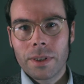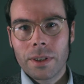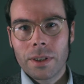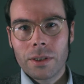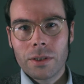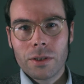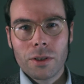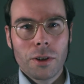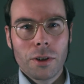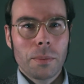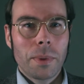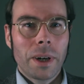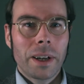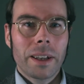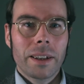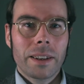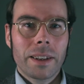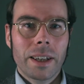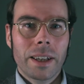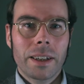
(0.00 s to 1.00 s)
So you might
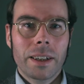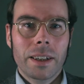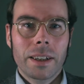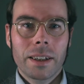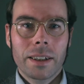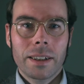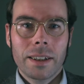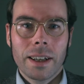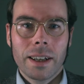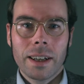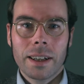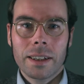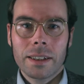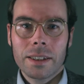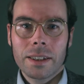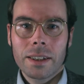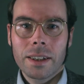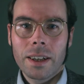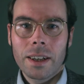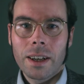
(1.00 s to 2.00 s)
think that
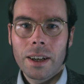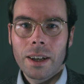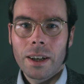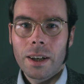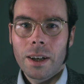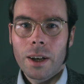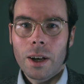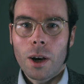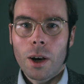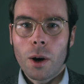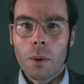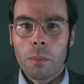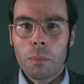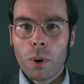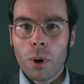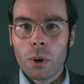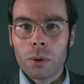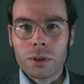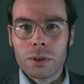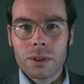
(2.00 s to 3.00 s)
a
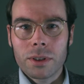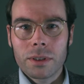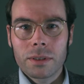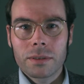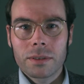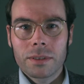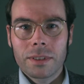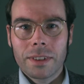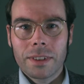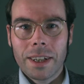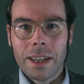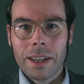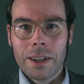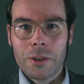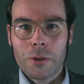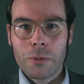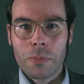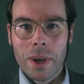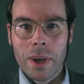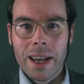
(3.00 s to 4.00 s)
pot that
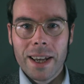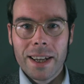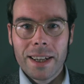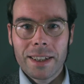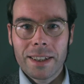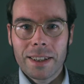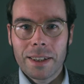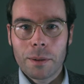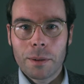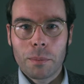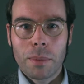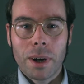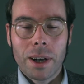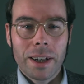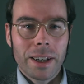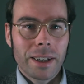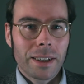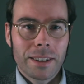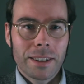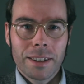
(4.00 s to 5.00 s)
is made
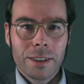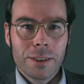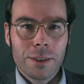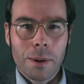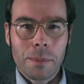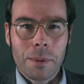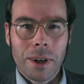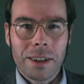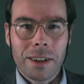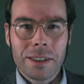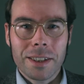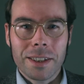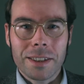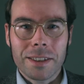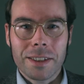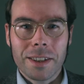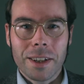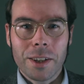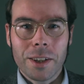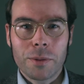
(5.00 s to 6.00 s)
by some
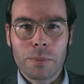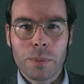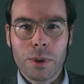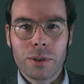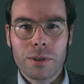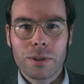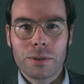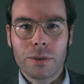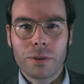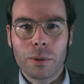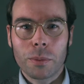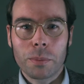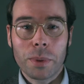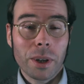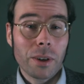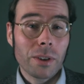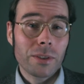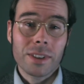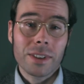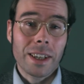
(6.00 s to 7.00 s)
artist is beautiful
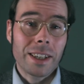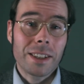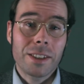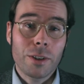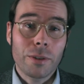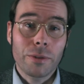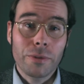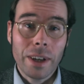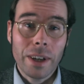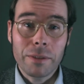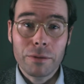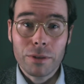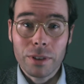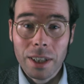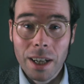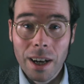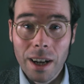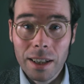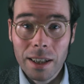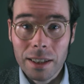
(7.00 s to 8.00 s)
because it is your favorite
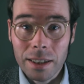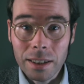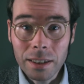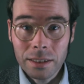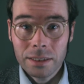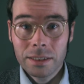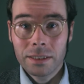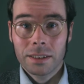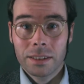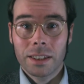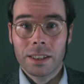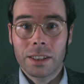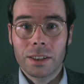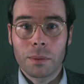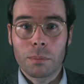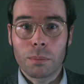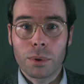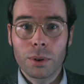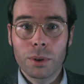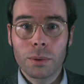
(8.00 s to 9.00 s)
color, it's a
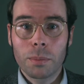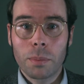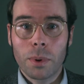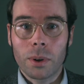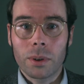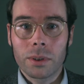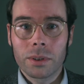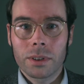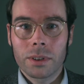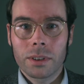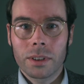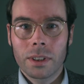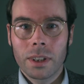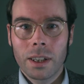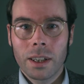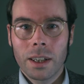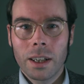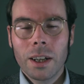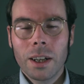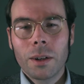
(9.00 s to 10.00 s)
blue pot.
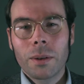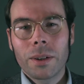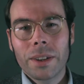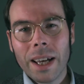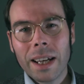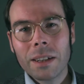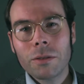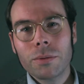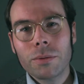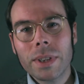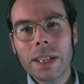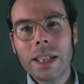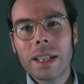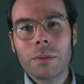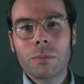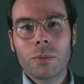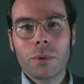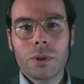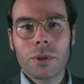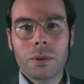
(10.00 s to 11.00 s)
Well, that really
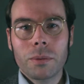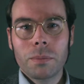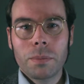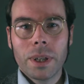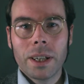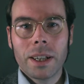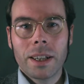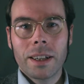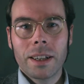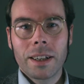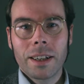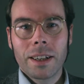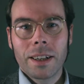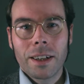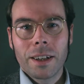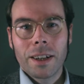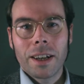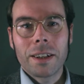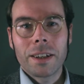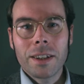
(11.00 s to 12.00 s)
wouldn't be
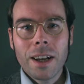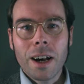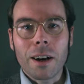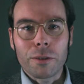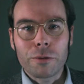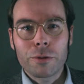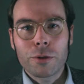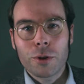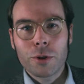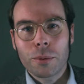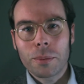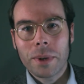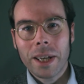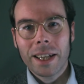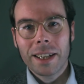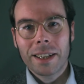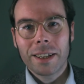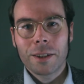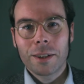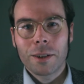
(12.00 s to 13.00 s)
enough to
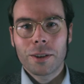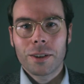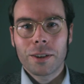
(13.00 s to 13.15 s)
make